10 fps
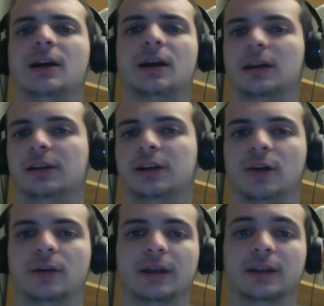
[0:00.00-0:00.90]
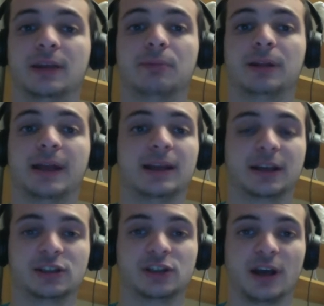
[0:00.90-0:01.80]
You know, like they play like
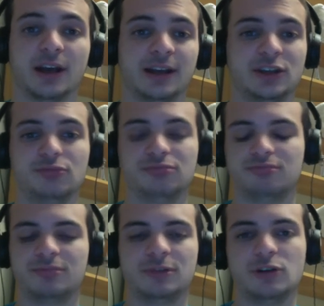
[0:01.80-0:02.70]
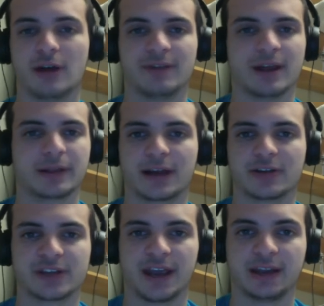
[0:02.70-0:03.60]
a giant and you have nothing else
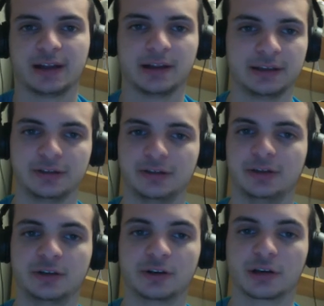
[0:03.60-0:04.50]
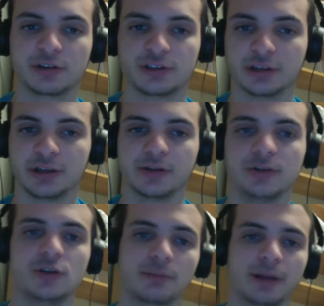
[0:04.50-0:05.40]
to handle it and you're close to lethal,
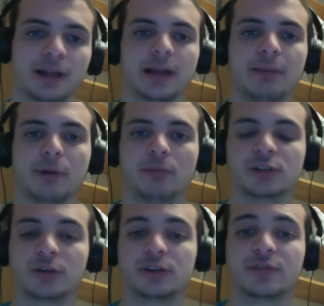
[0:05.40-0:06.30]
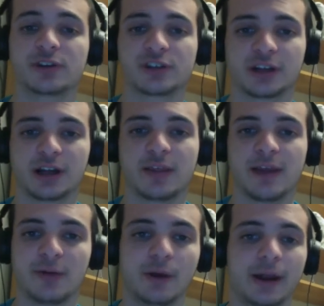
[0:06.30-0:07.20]
you can play Light Bomb. So it's versatile in
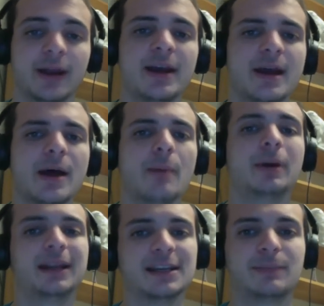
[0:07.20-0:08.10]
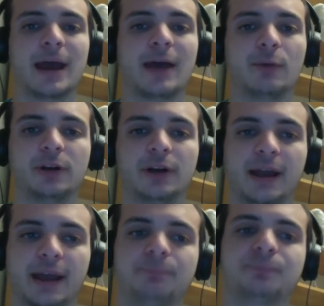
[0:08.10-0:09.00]
that way, but it is bad when you're
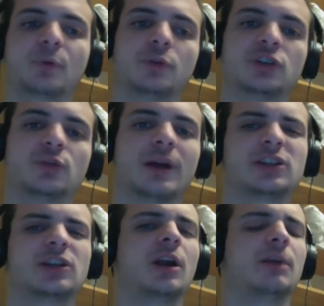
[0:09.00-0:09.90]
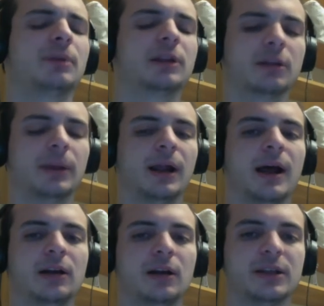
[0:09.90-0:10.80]
ahead, which is why it's not up a little bit
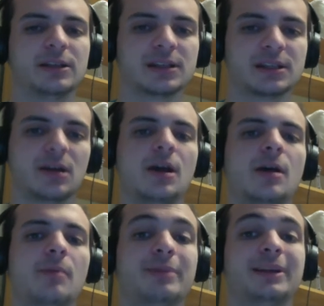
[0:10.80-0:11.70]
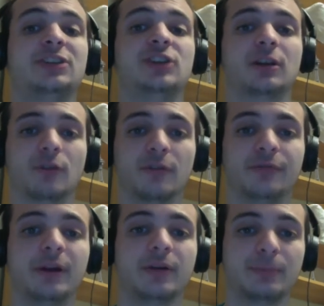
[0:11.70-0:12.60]
higher on this list. But in general,
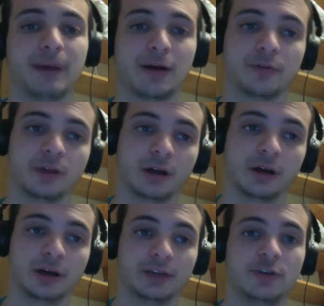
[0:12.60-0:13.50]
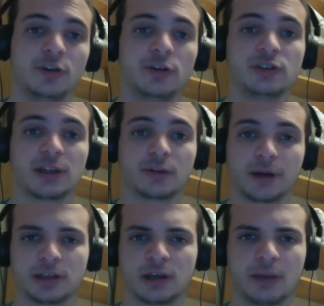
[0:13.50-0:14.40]
very powerful card, and if you use it at the
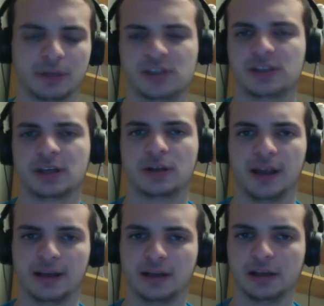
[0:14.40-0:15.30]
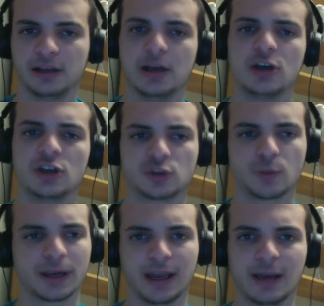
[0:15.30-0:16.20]
right time, can single-handedly
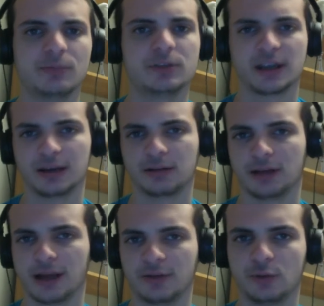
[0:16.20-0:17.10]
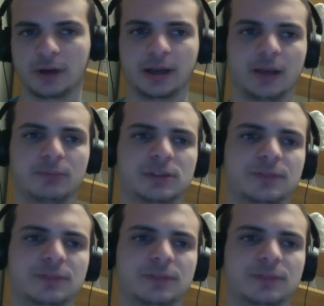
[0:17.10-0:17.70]
swing games and have you win games.